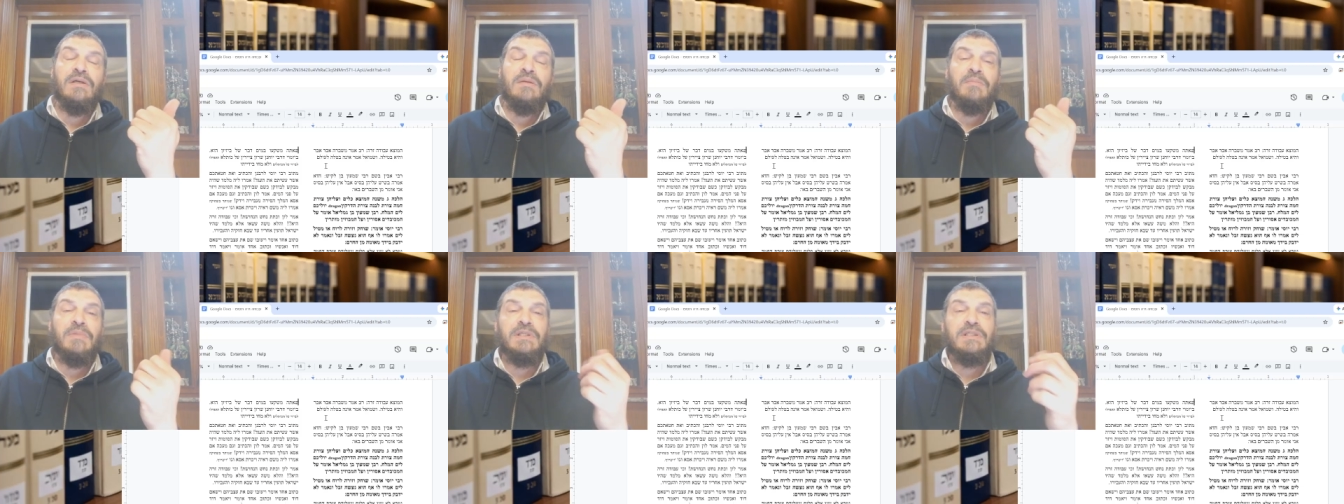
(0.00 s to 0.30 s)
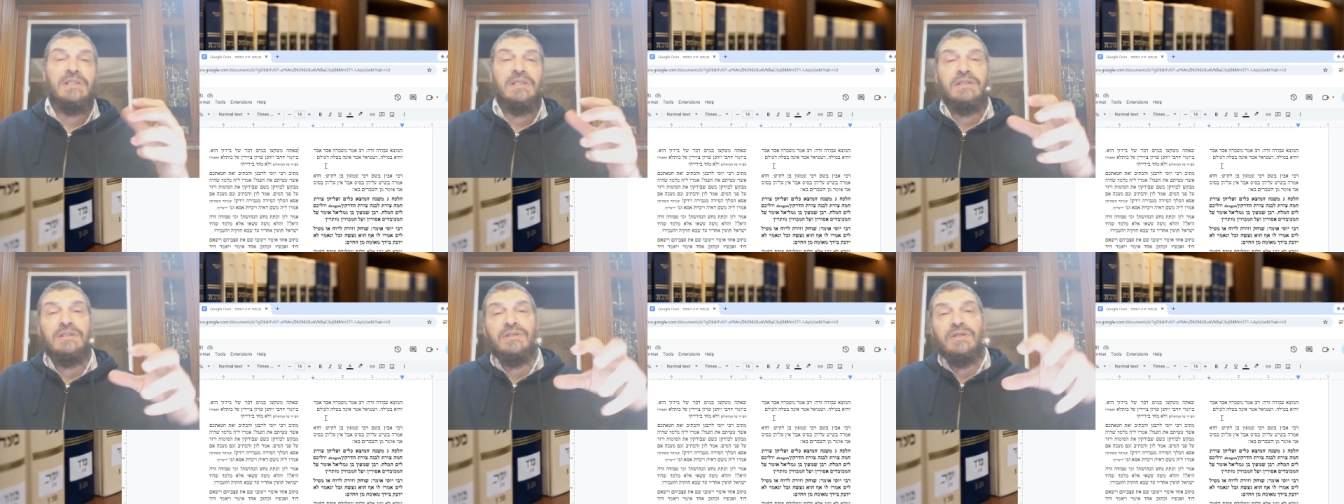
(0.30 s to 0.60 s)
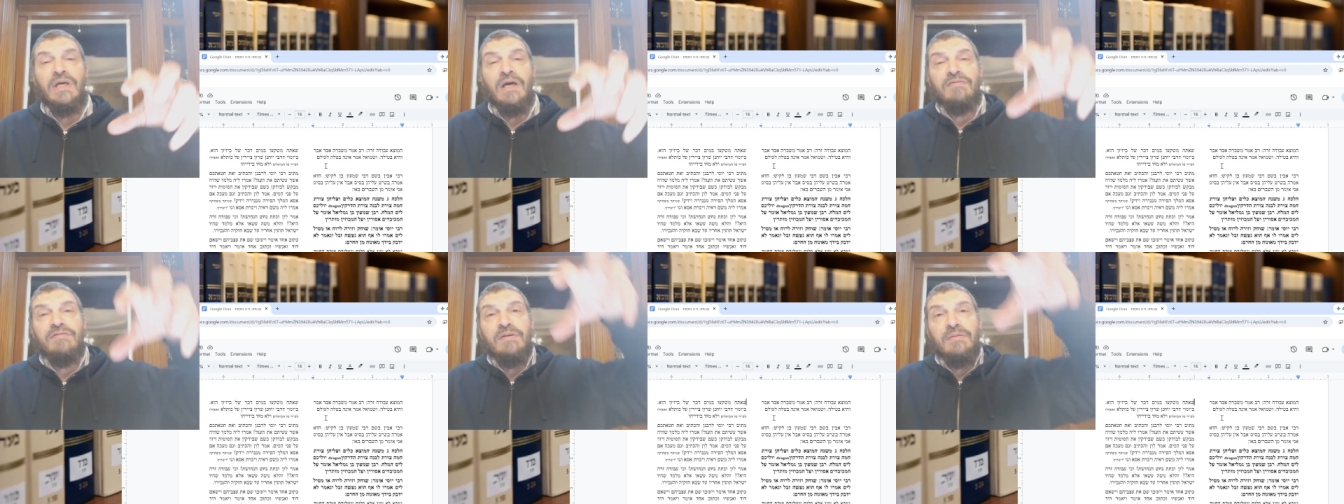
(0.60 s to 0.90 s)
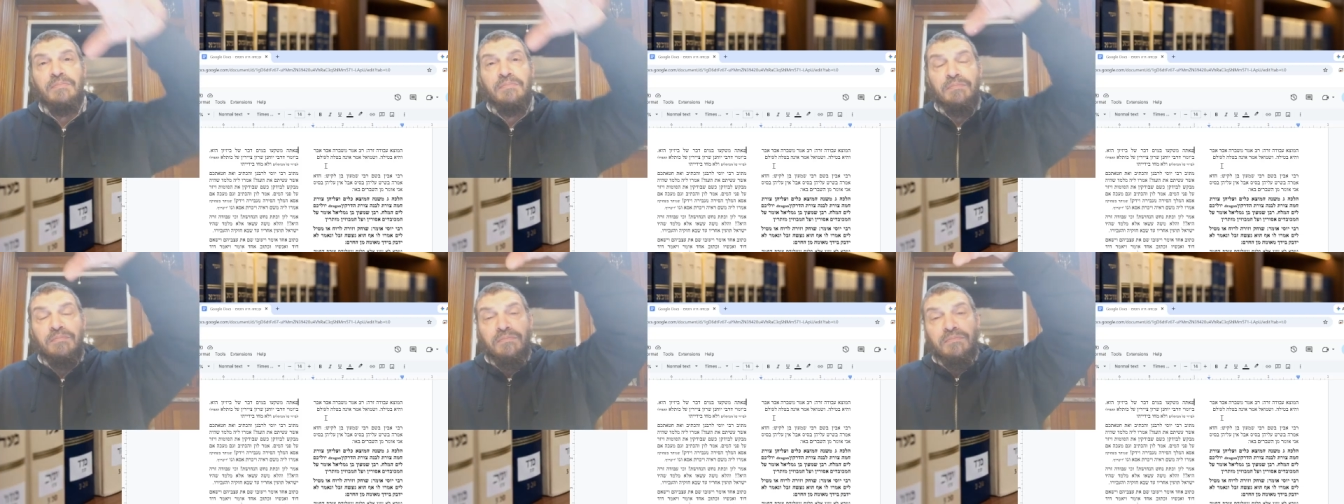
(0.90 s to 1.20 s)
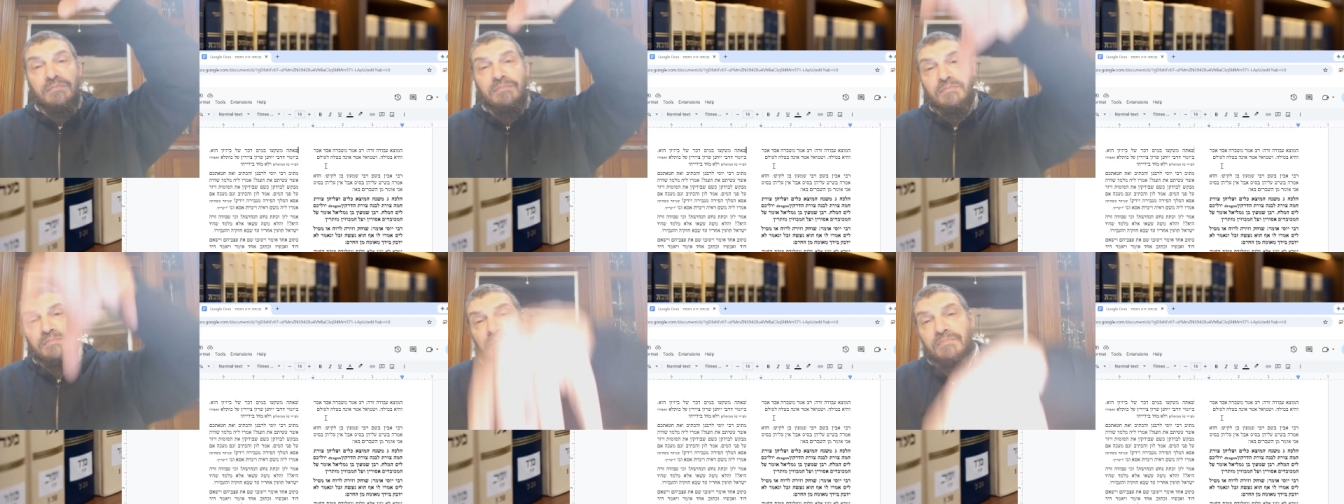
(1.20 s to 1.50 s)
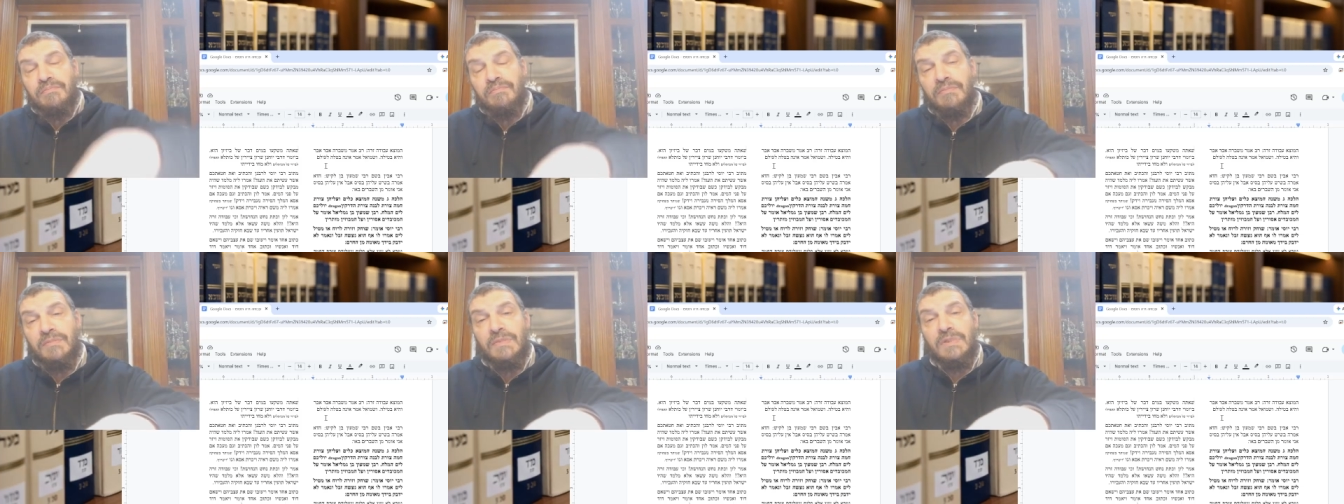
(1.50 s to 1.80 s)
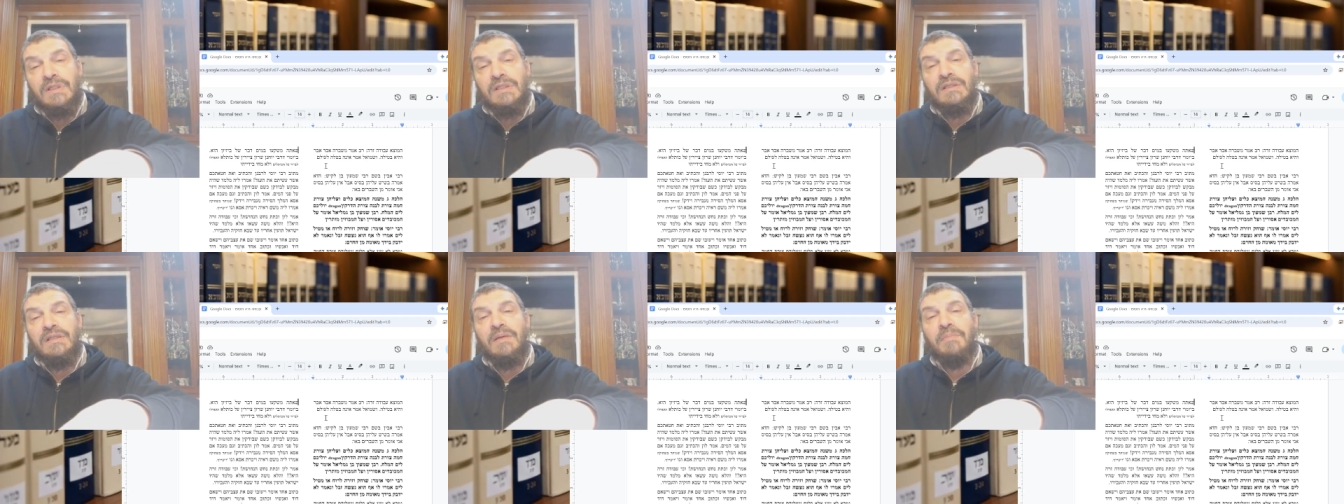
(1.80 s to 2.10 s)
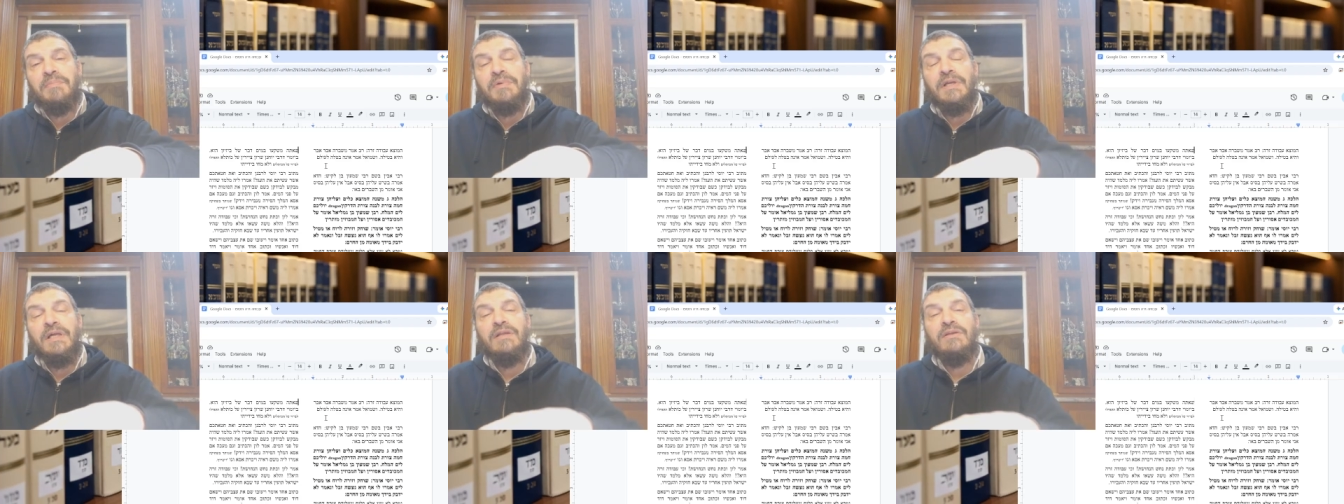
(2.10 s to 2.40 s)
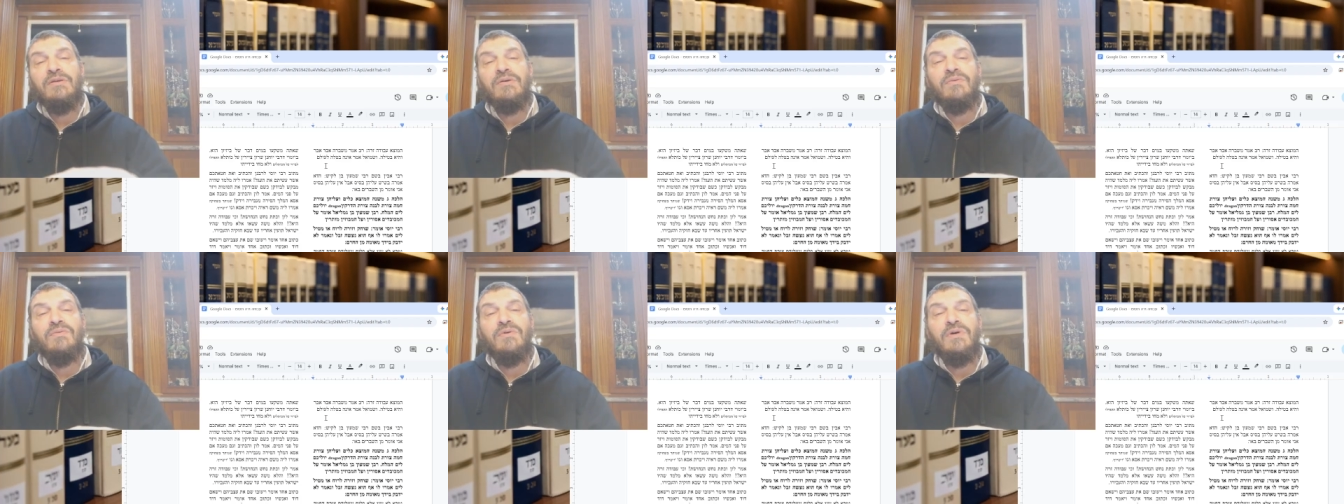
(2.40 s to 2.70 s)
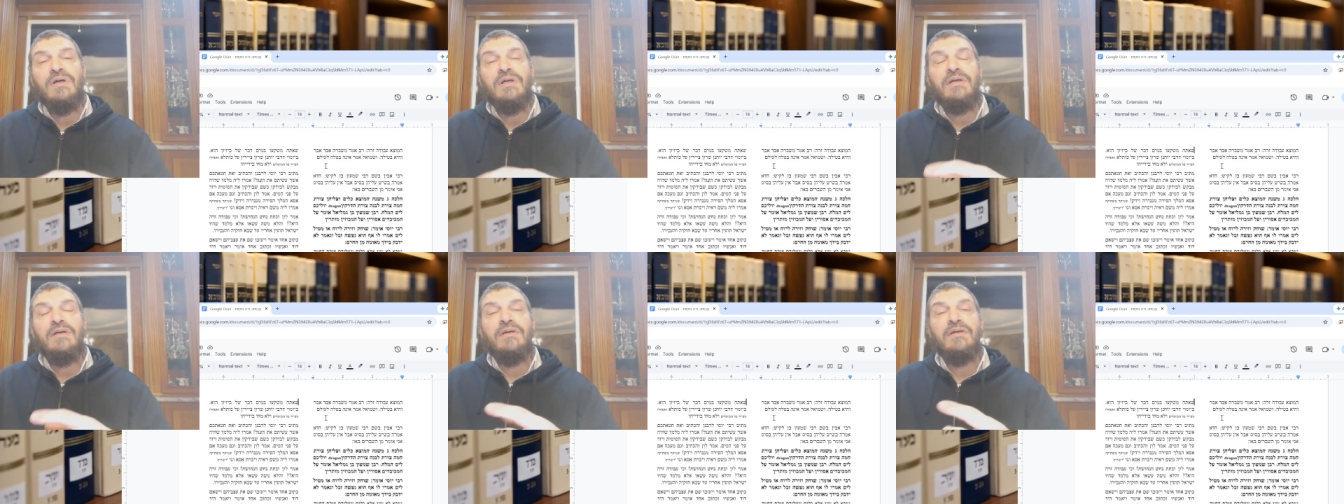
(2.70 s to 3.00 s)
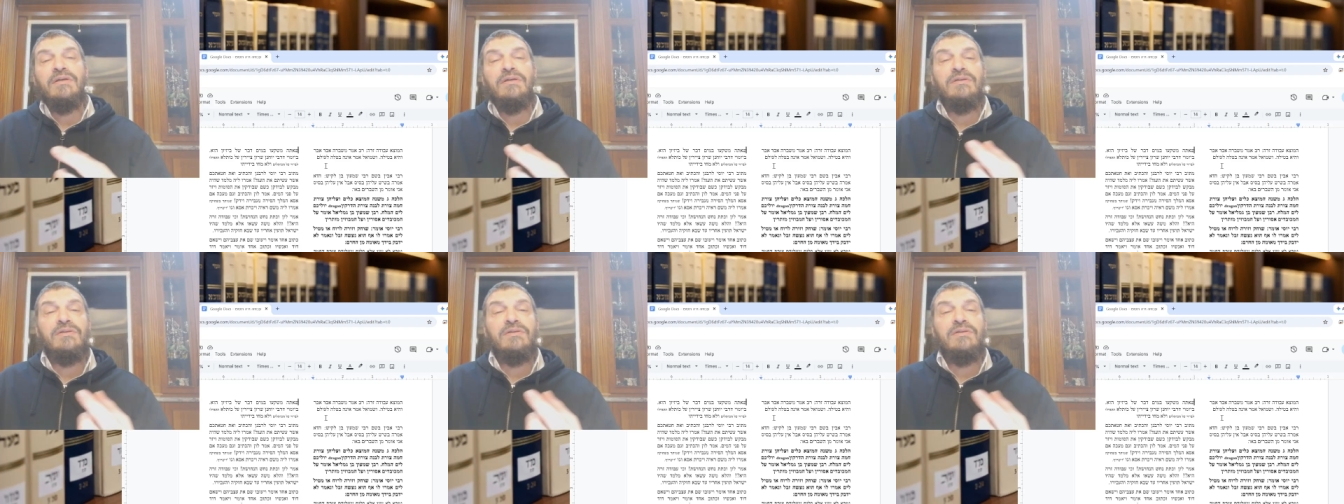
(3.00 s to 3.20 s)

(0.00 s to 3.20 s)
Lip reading: But since you have to dip it into water,